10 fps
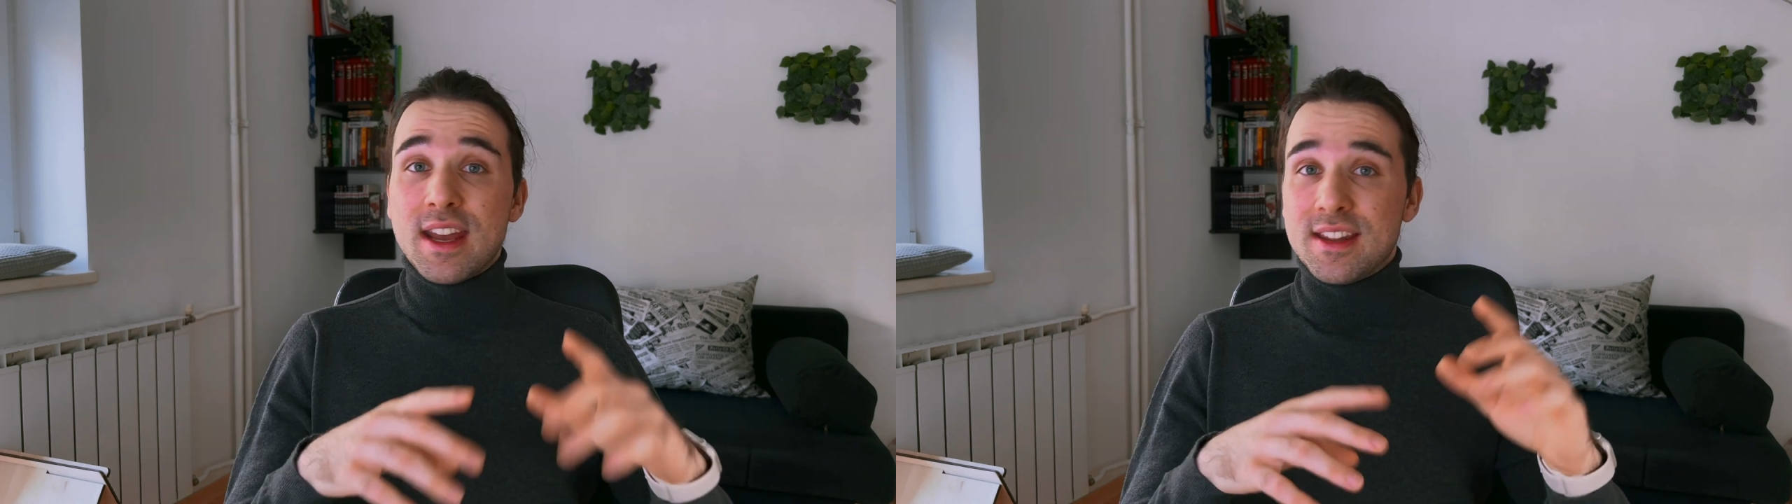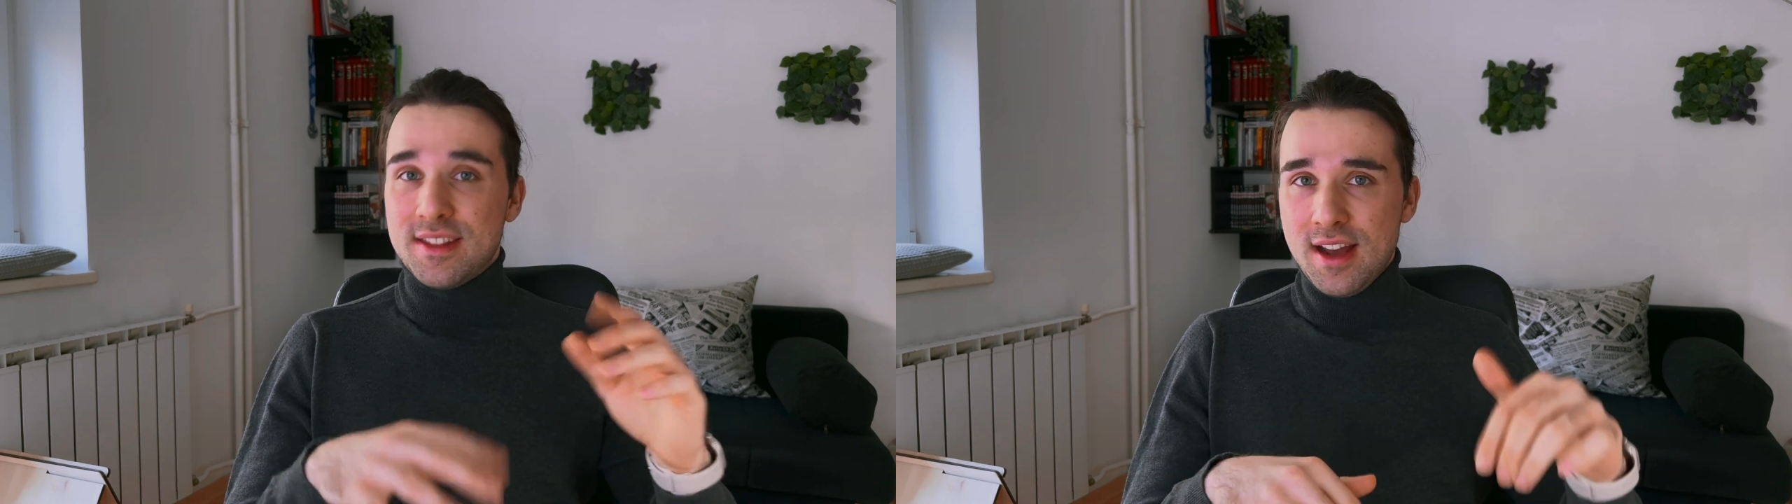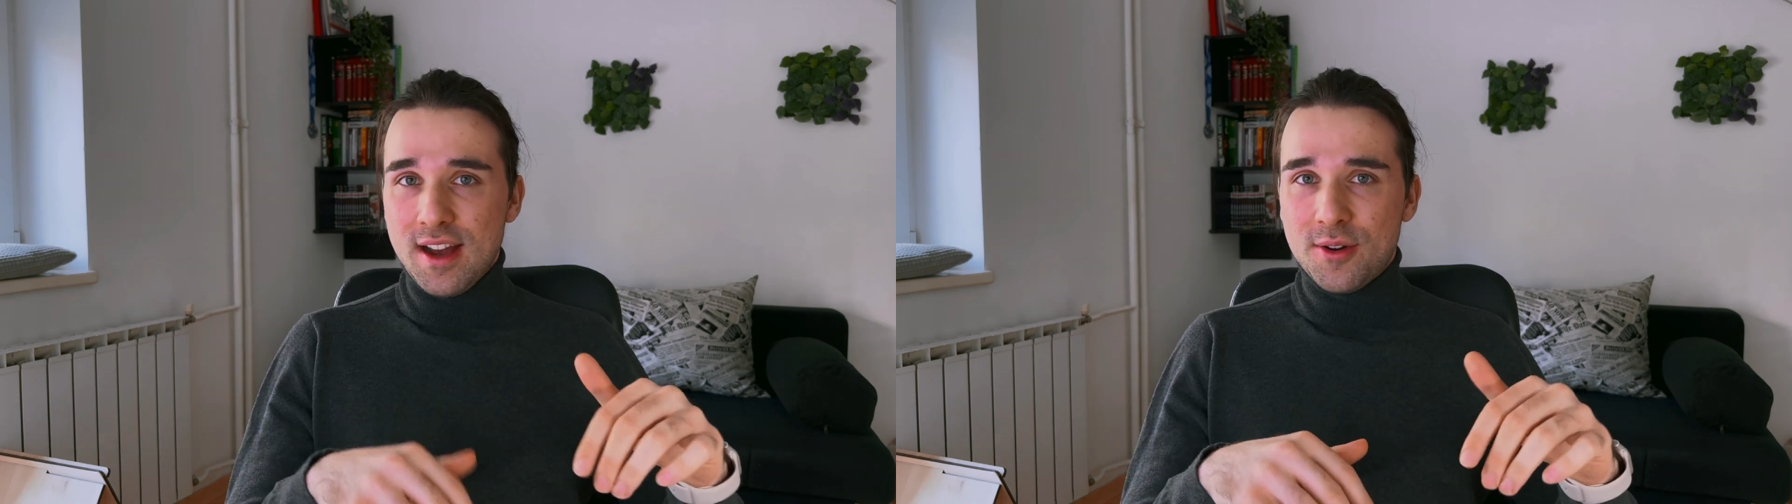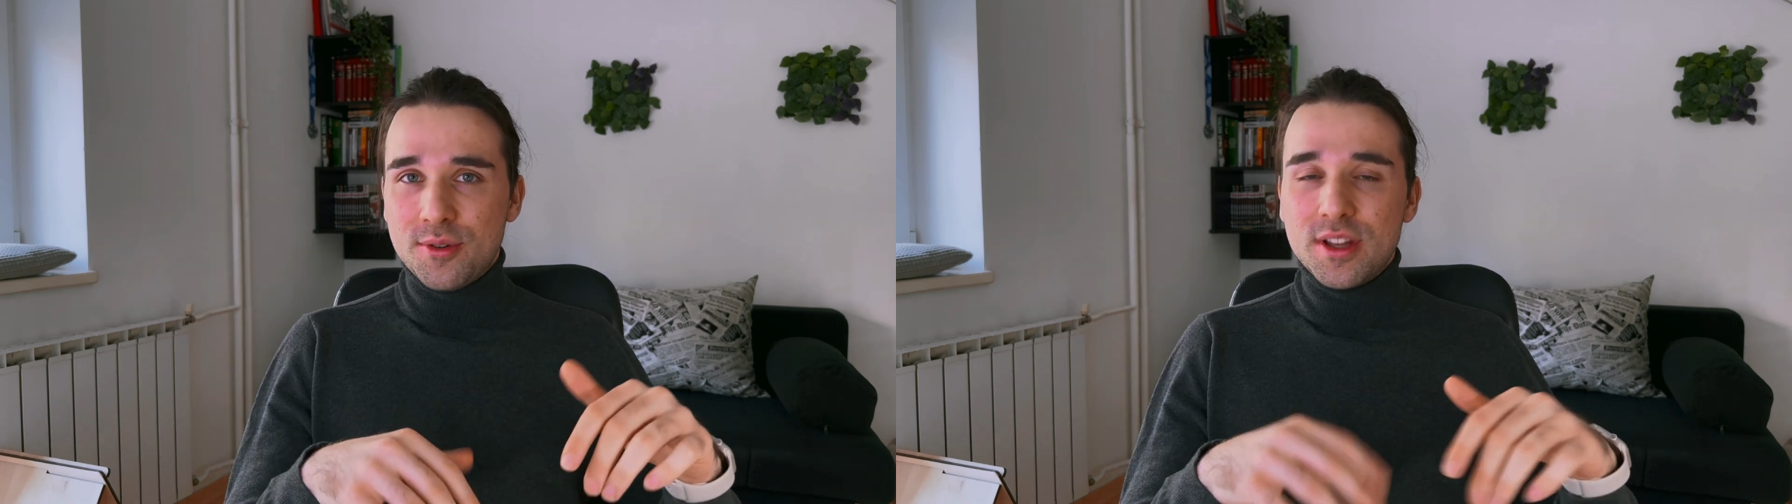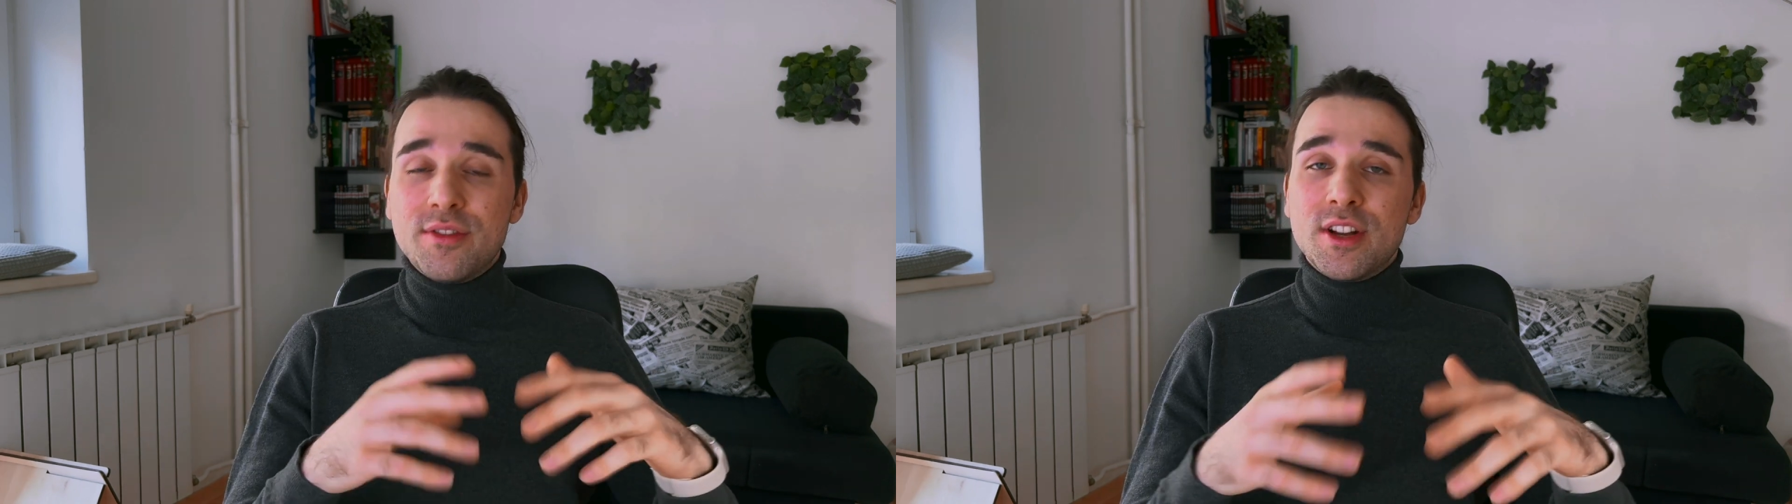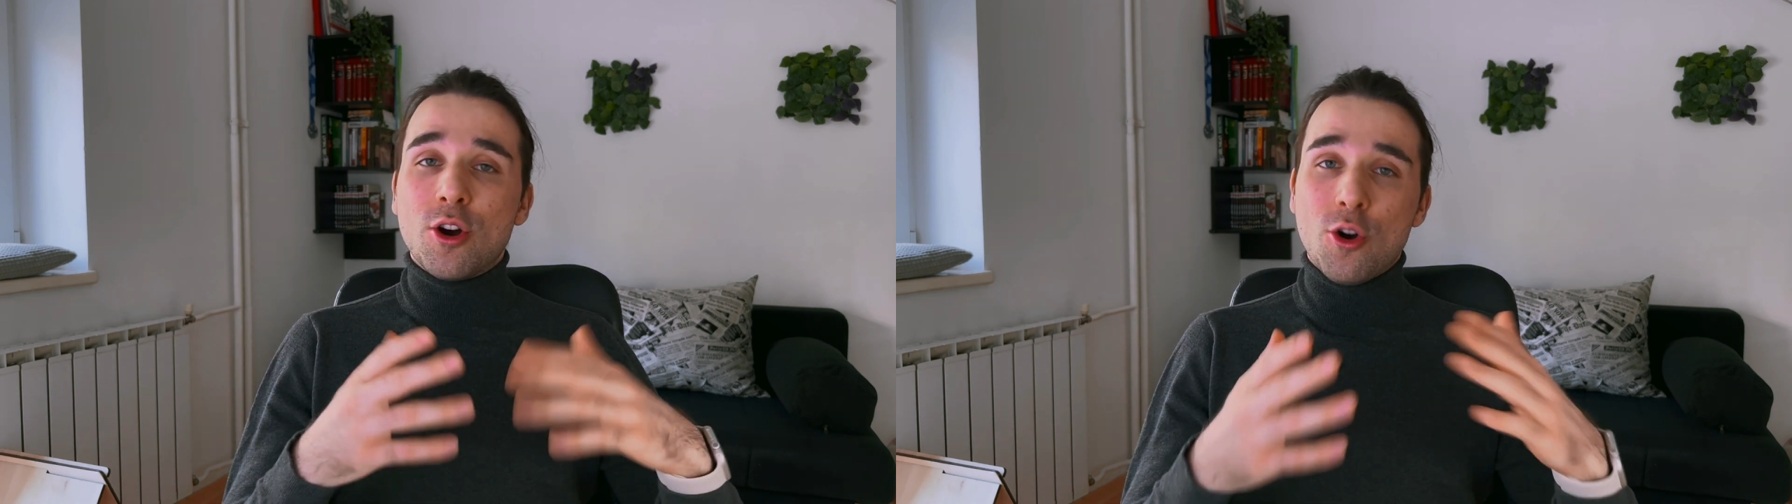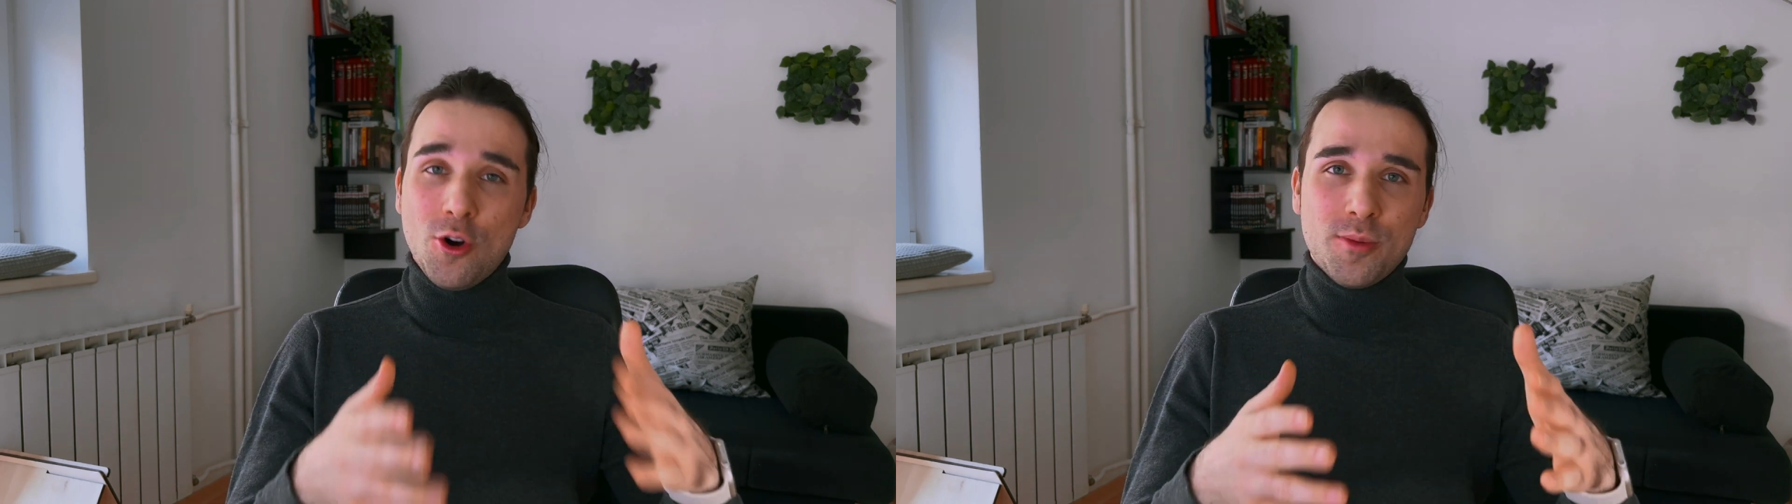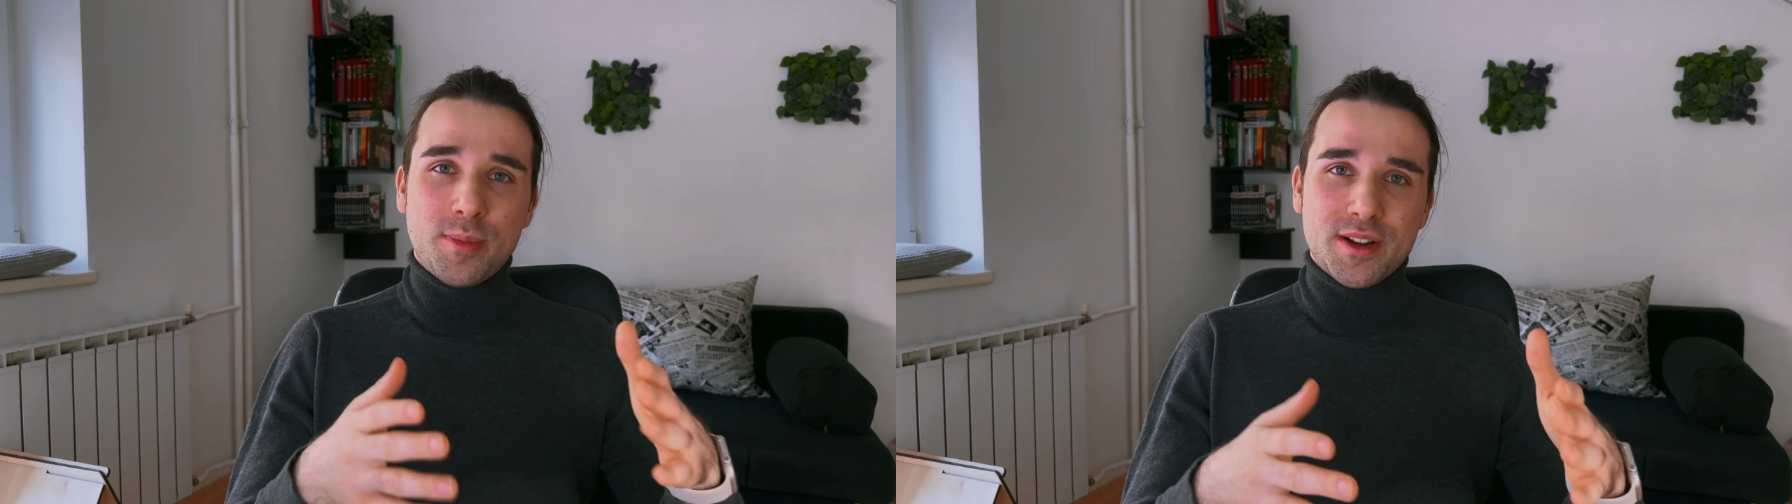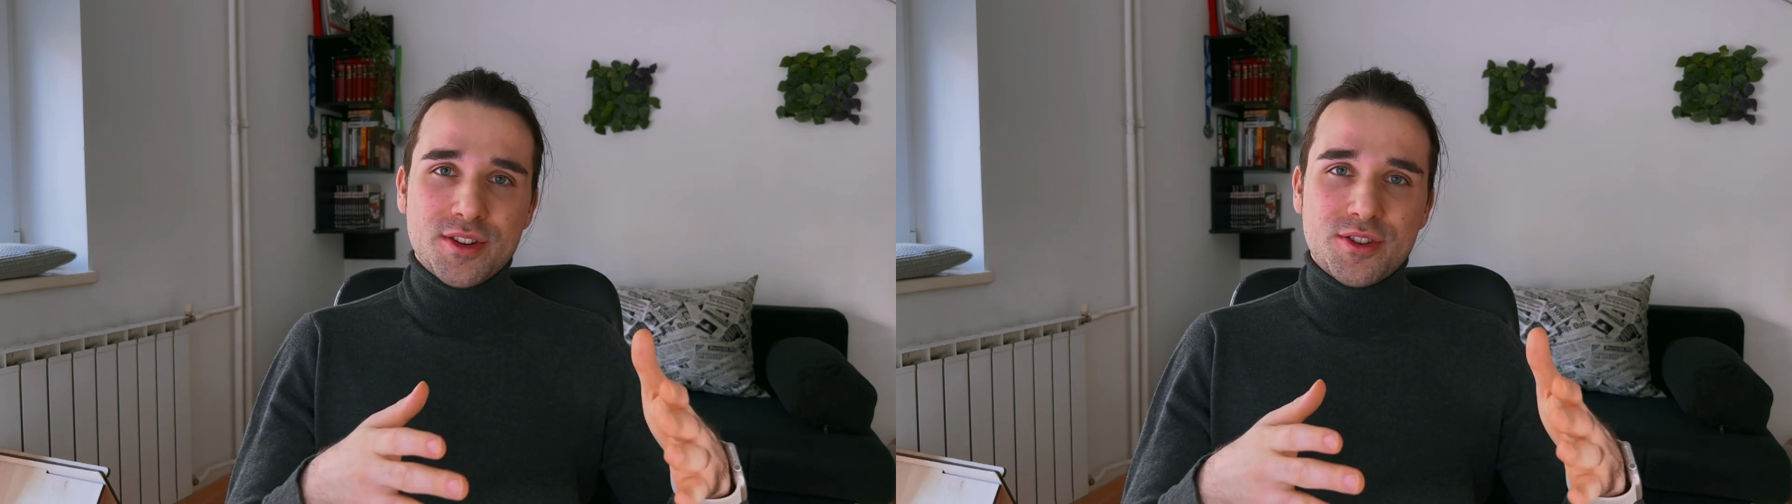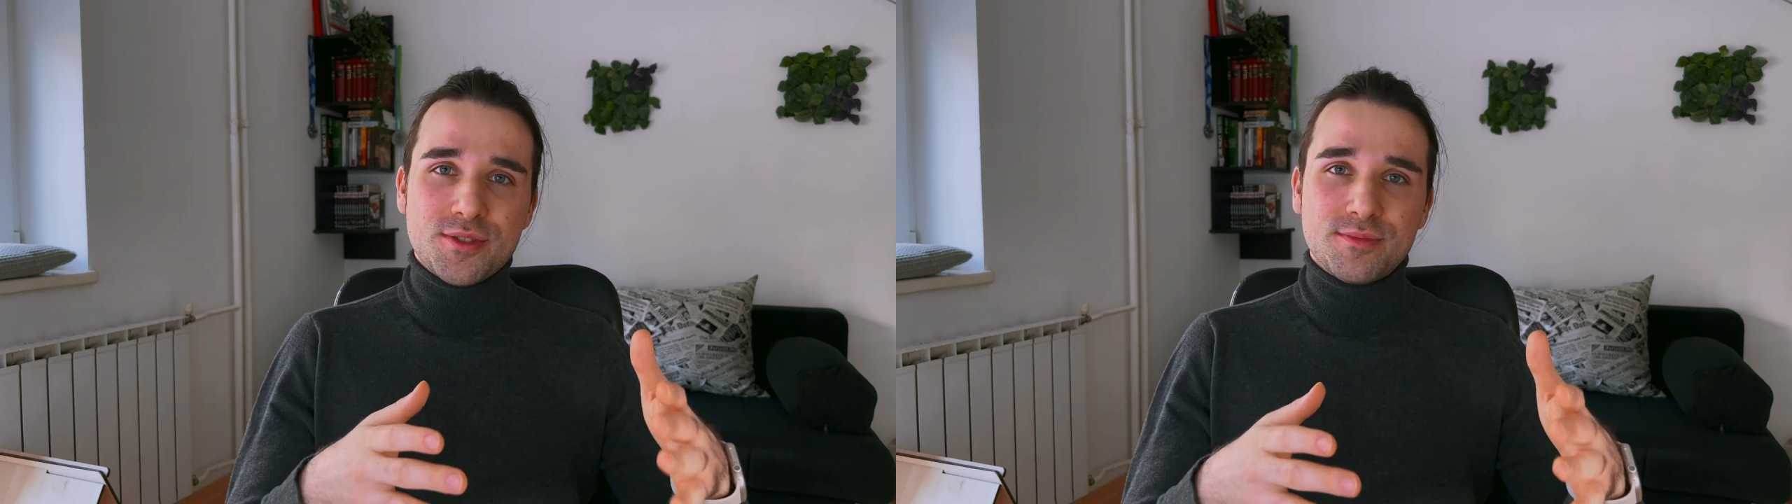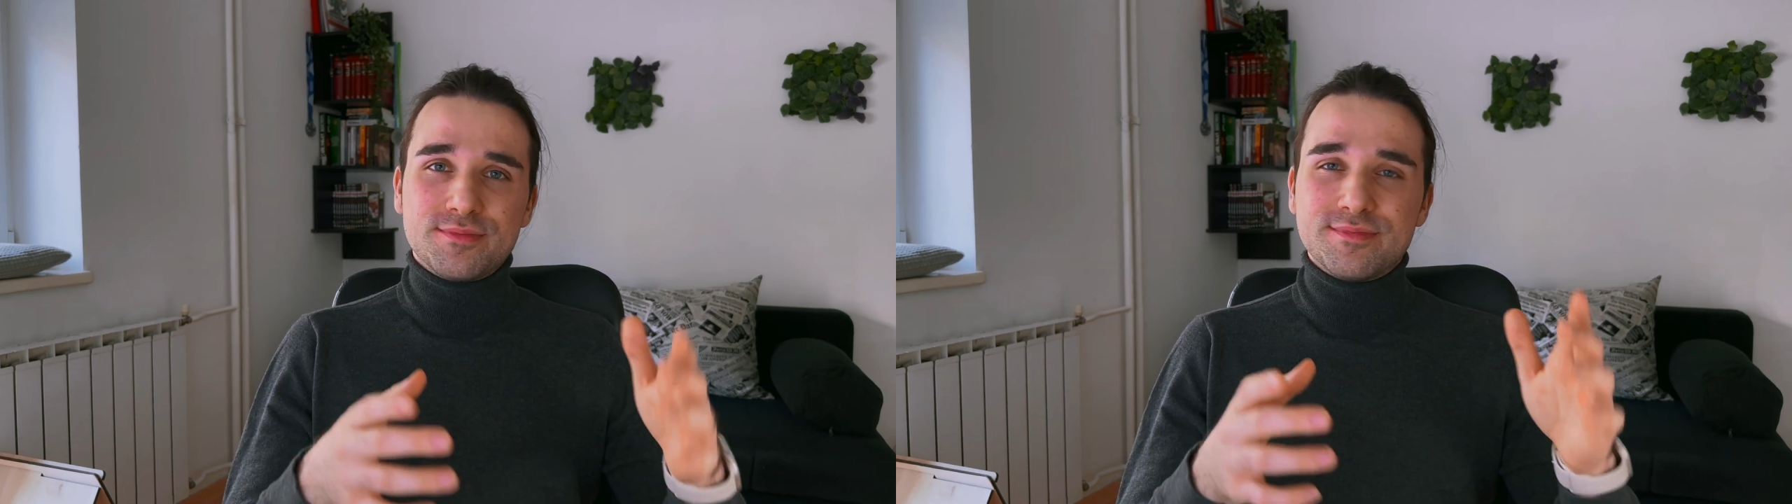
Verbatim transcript: and now even a hole punch.